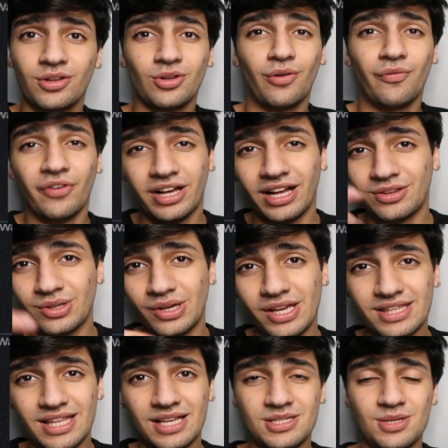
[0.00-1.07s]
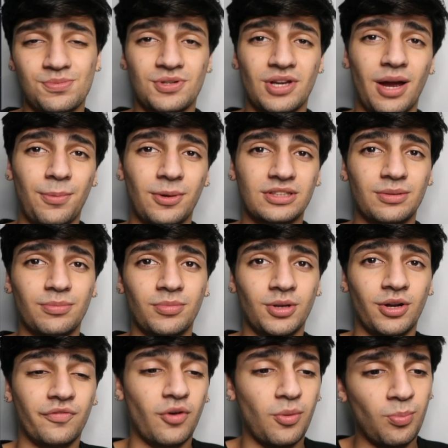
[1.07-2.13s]
Don't forget to hit that subscribe button
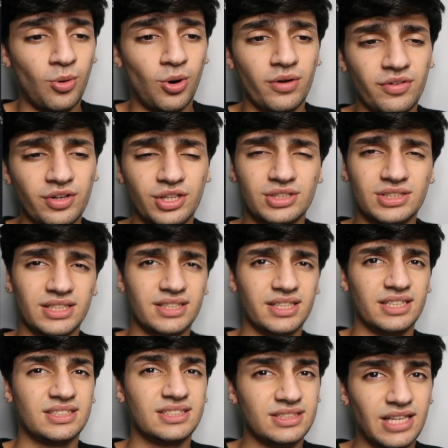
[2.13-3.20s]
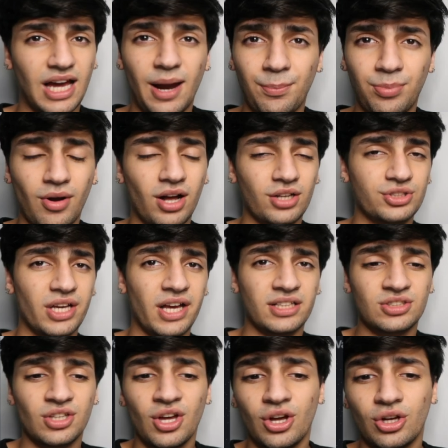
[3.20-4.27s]
below for more videos like this, scam
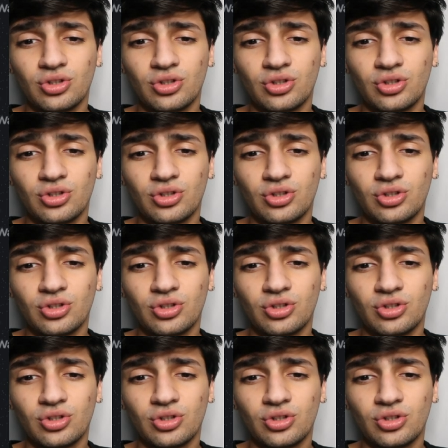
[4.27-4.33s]
projects,